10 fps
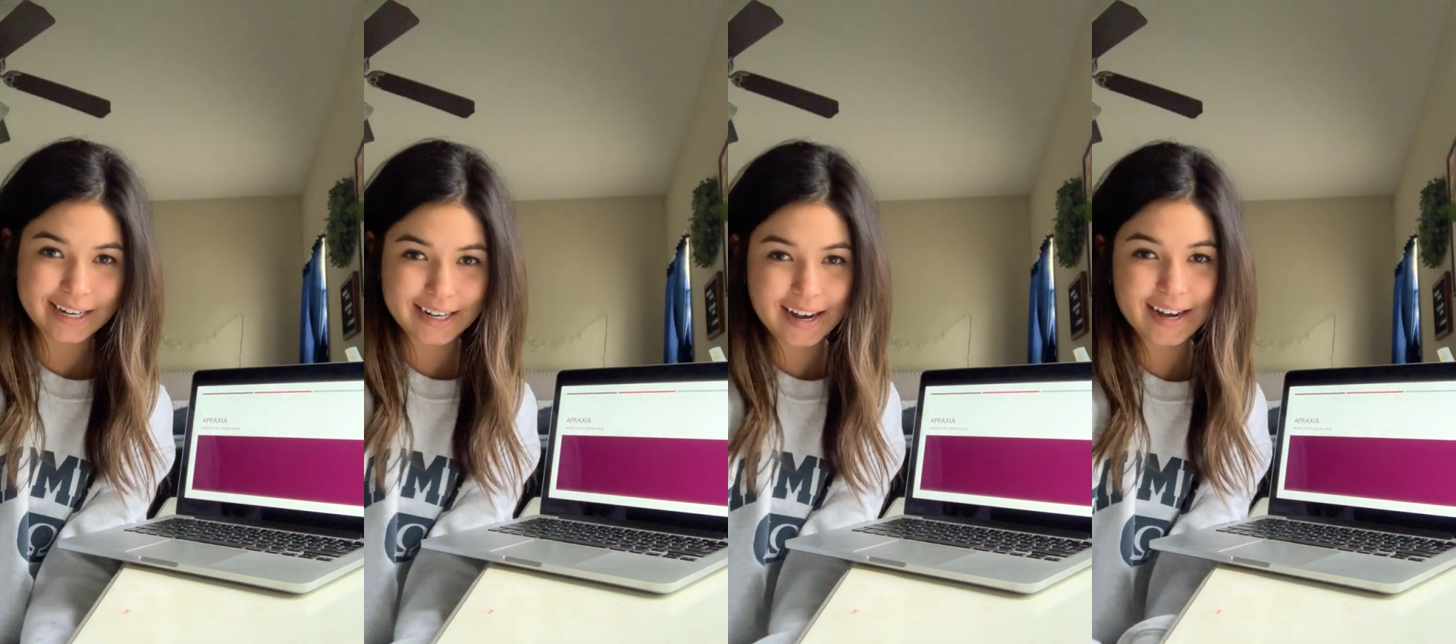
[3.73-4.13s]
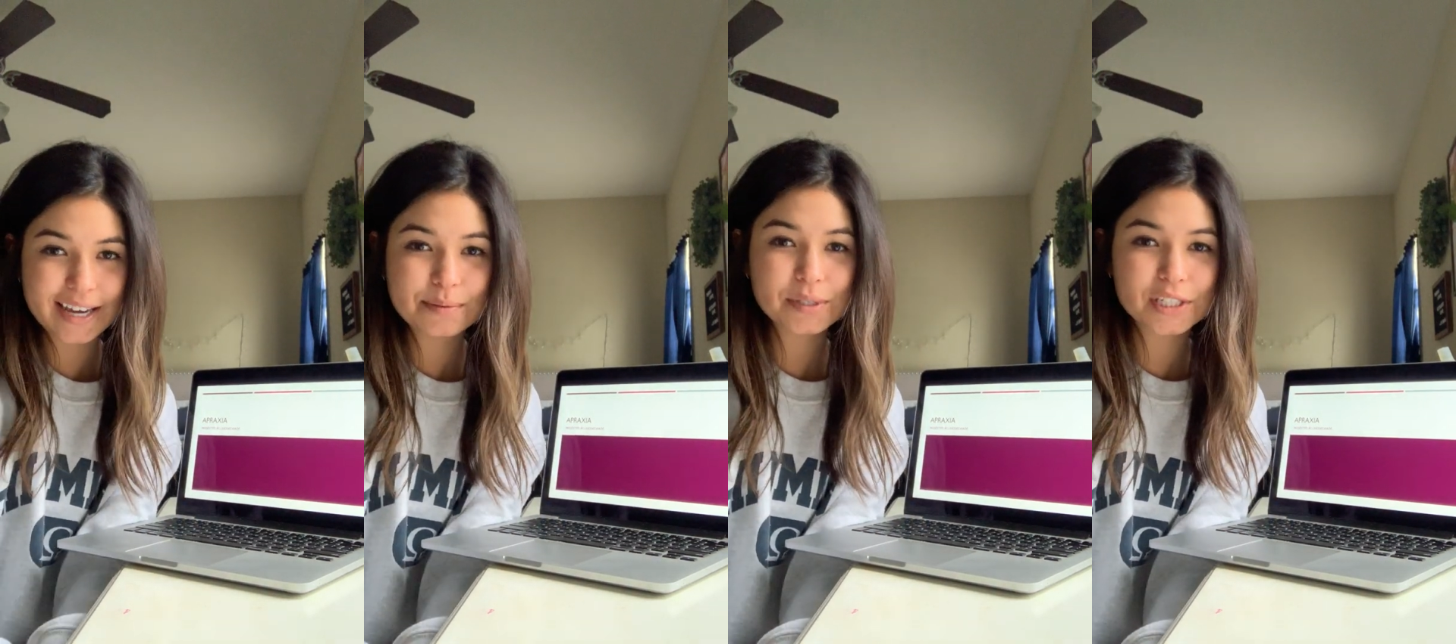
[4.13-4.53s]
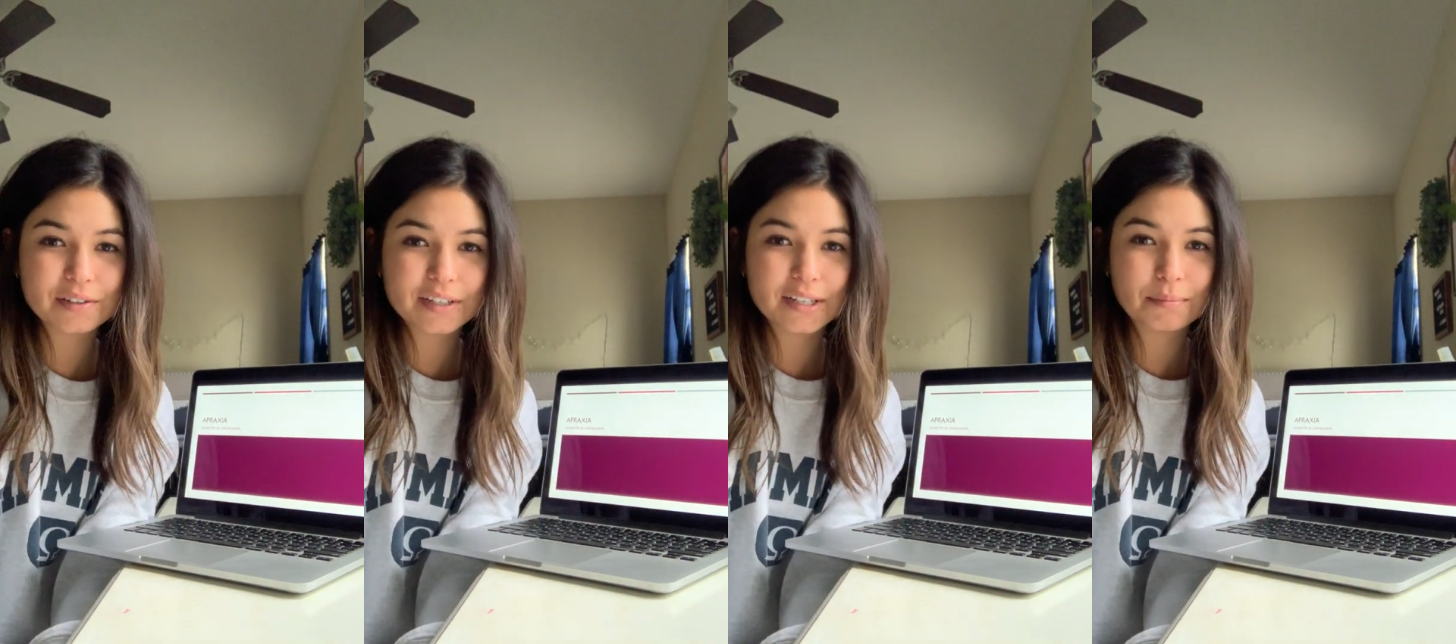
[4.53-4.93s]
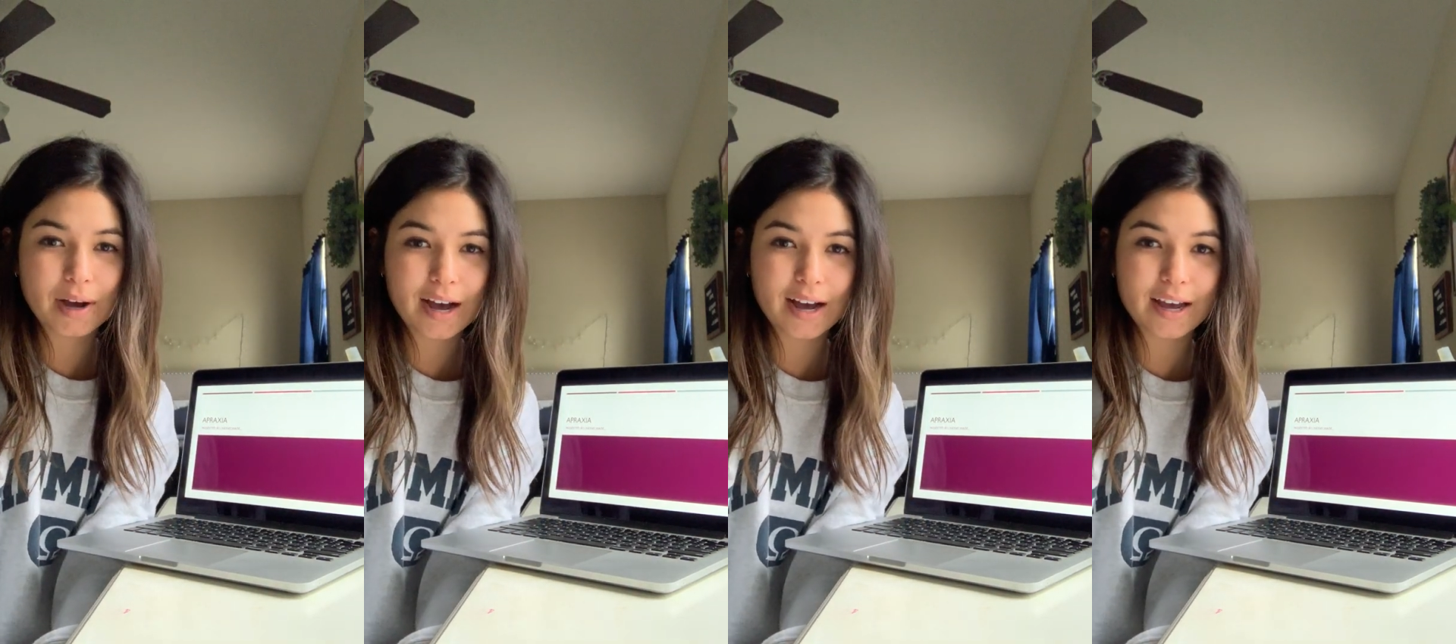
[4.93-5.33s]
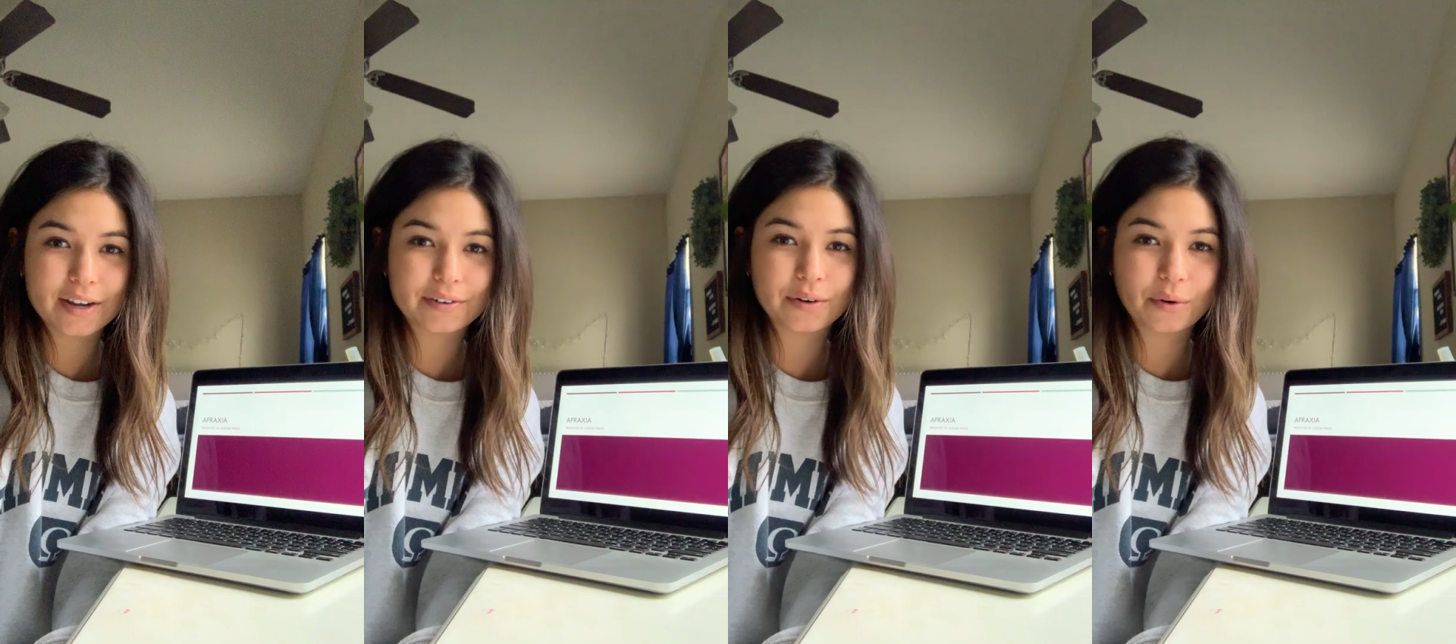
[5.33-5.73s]
and I am doing my
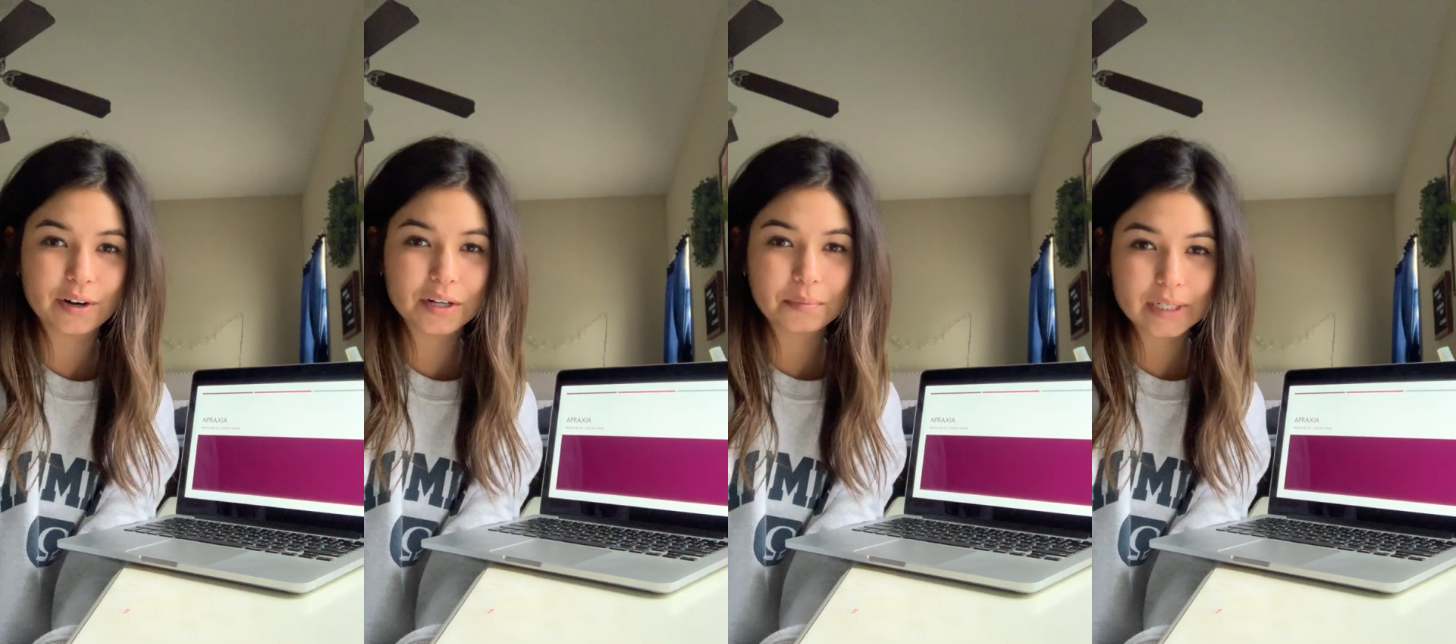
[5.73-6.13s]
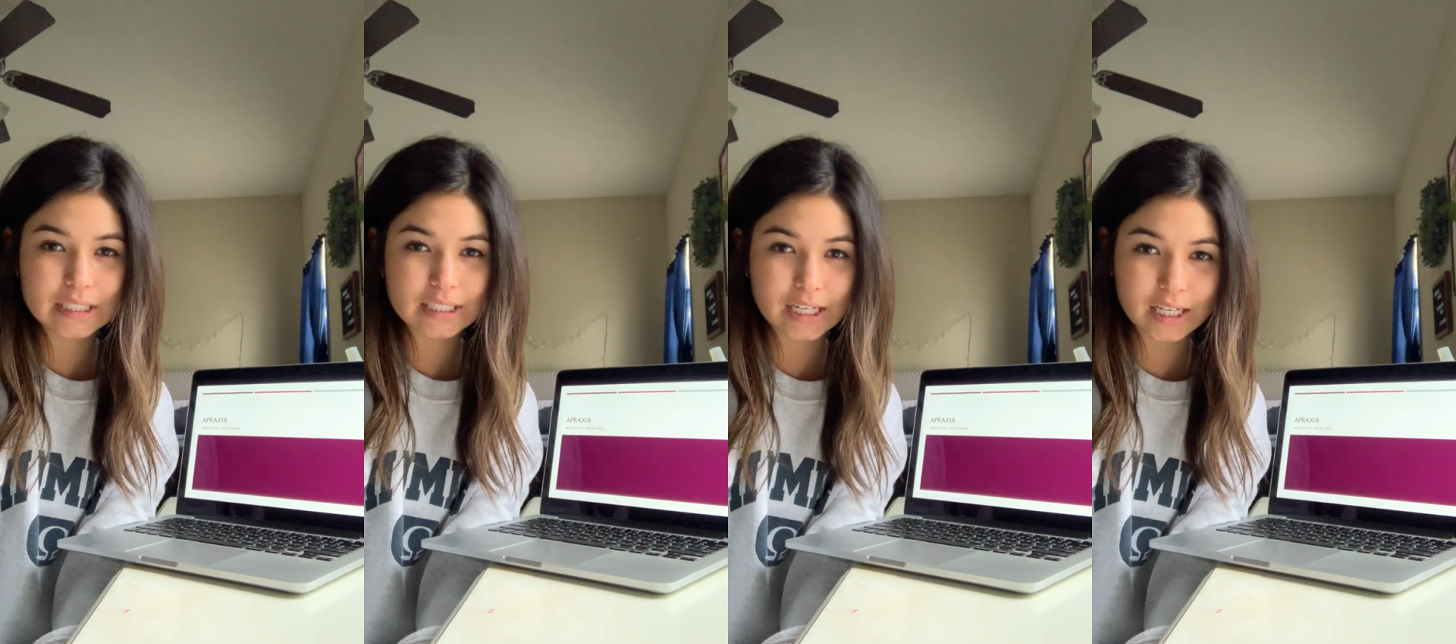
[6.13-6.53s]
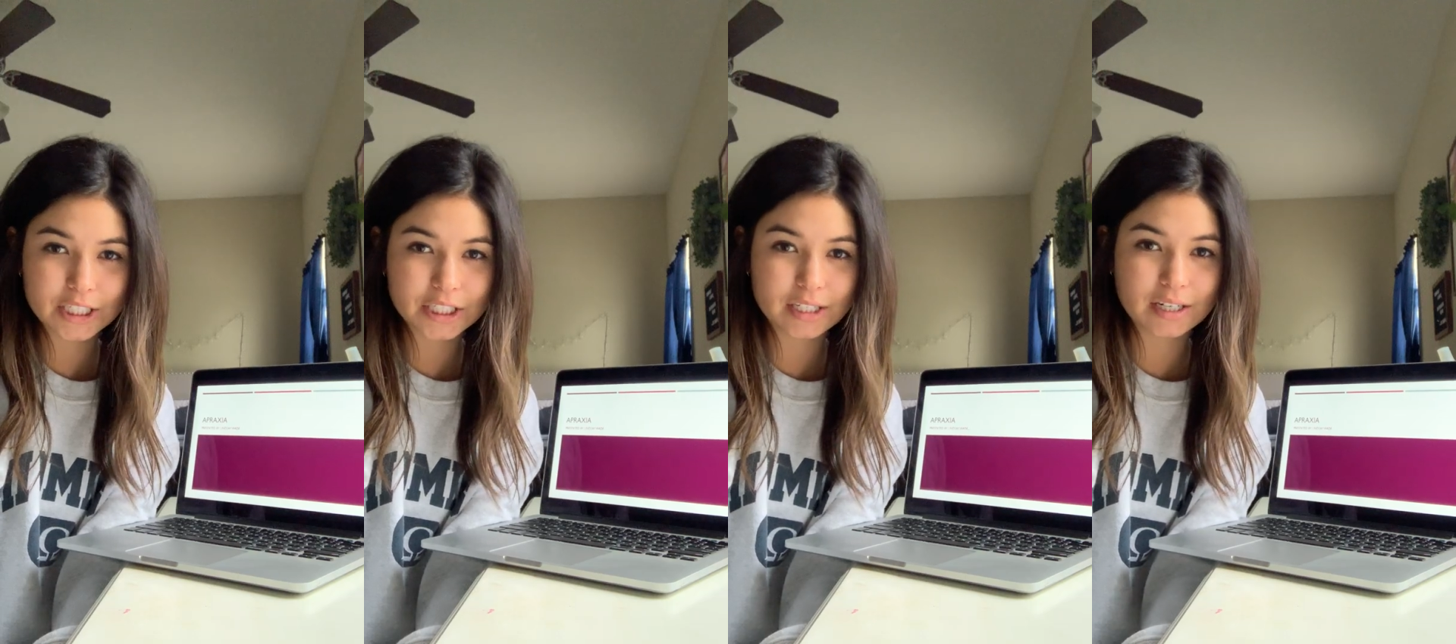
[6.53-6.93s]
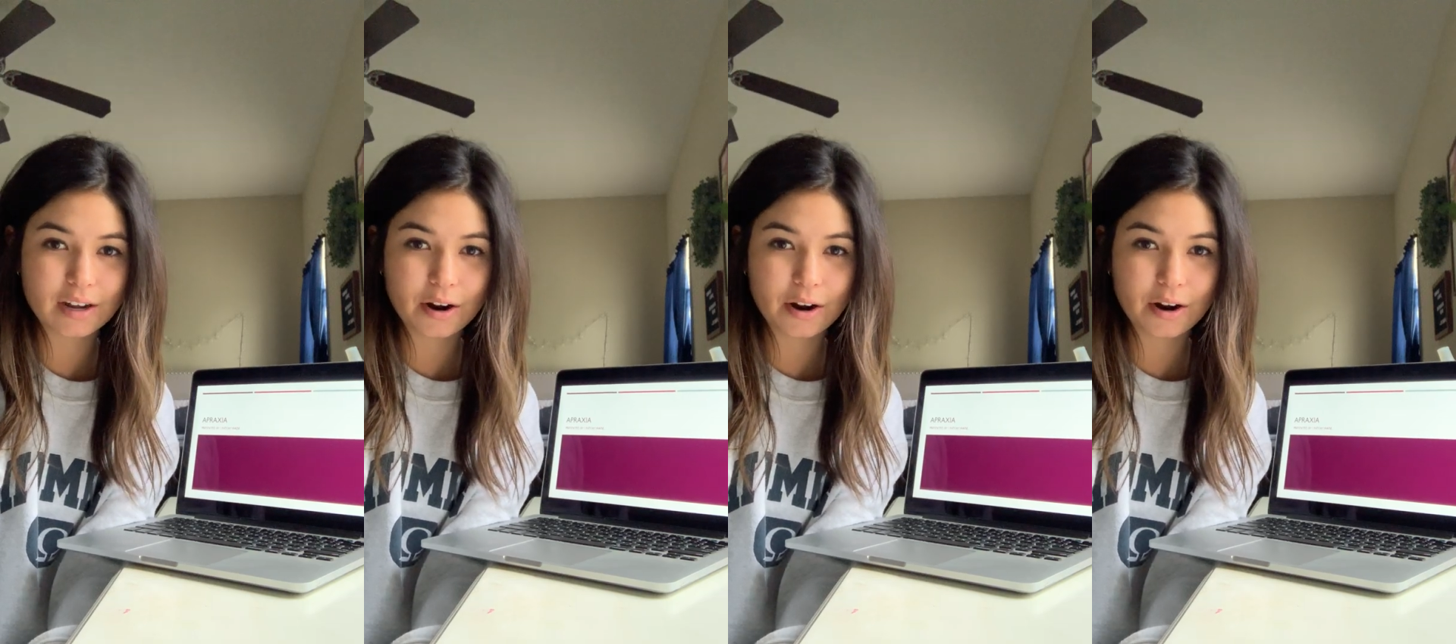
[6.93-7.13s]
recorded presentation